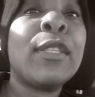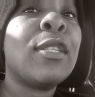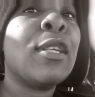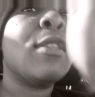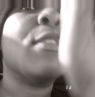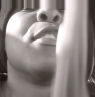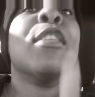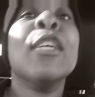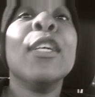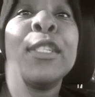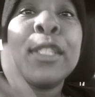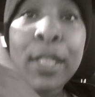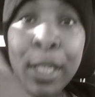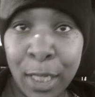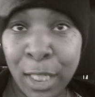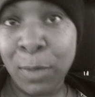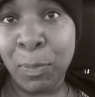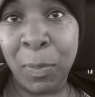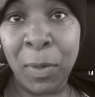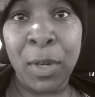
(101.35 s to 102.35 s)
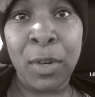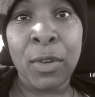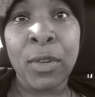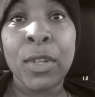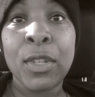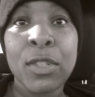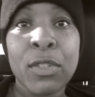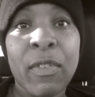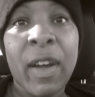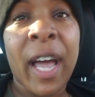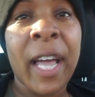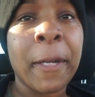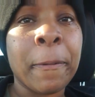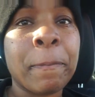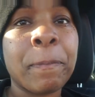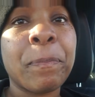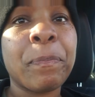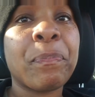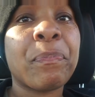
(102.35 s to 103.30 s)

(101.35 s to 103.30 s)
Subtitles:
to this experience, right?